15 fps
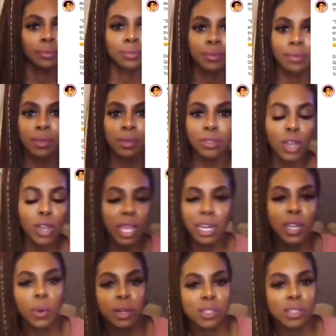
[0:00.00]
no,
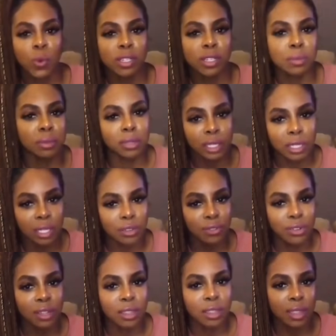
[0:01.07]
anyone is going to believe
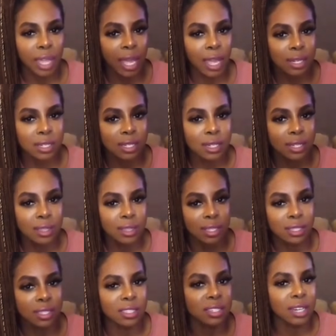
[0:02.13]
that this
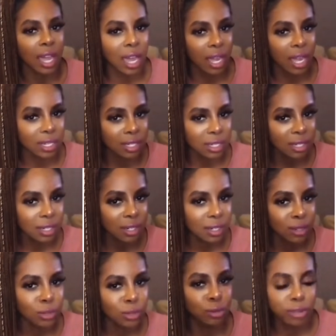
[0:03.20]
is not
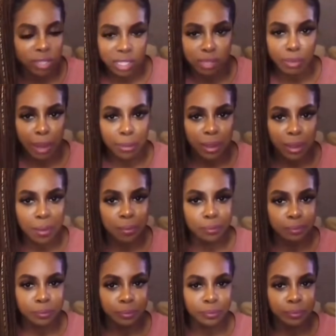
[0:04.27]
Chris's baby.
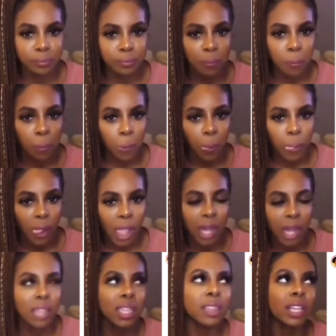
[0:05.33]
And I
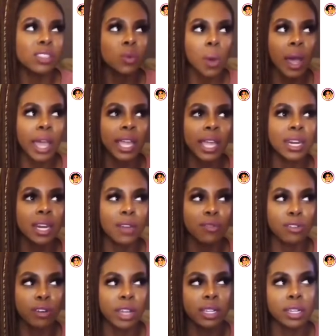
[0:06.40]
think that's why it never
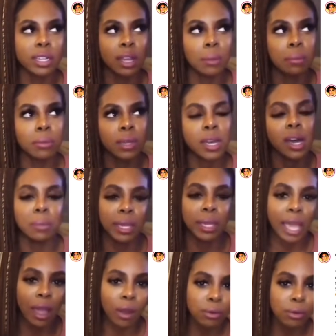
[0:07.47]
ended up coming
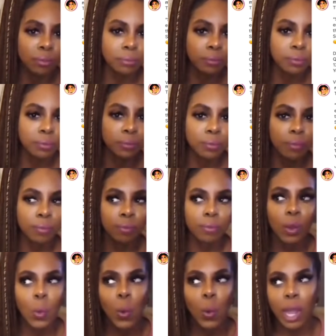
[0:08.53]
out,
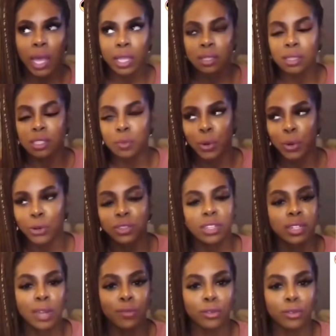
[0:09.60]
why this person
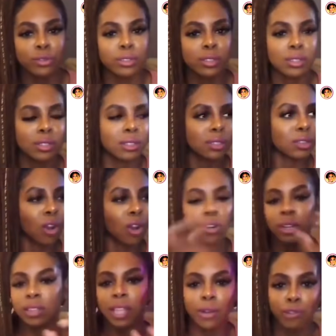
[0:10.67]
never started
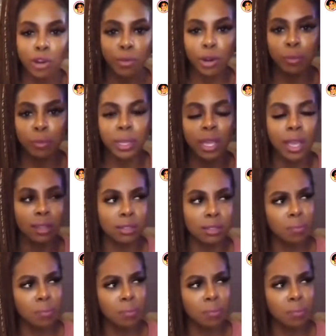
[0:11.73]
that rumor, because